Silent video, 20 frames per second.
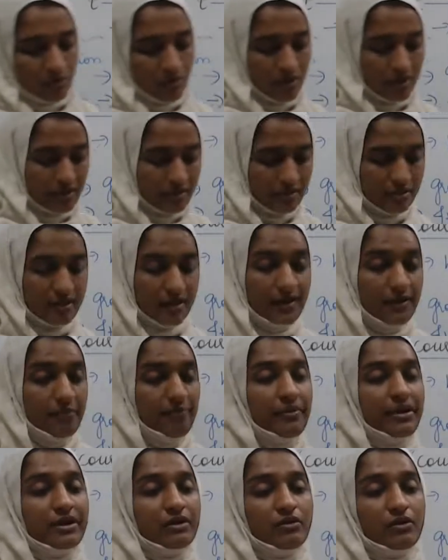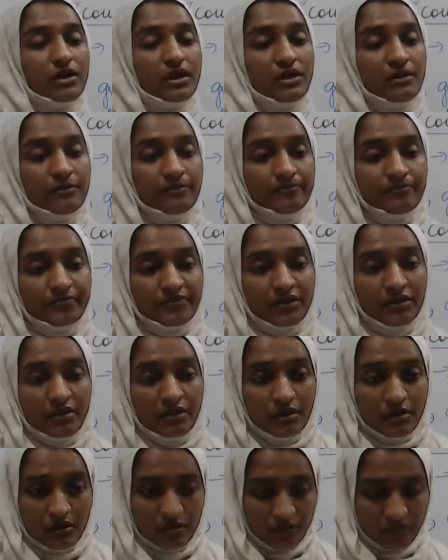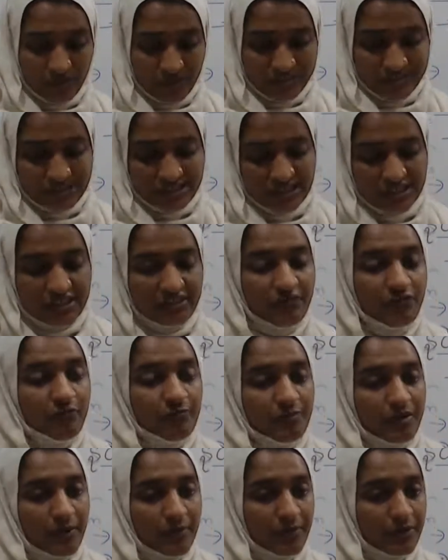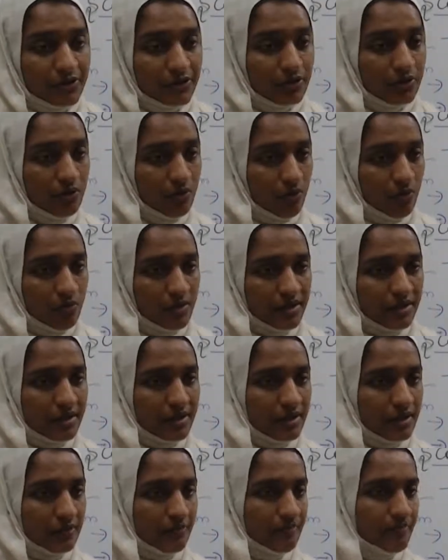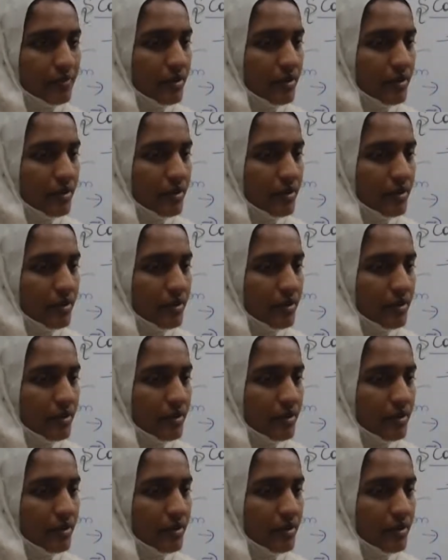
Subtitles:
what is that particular vegetative propagule over here.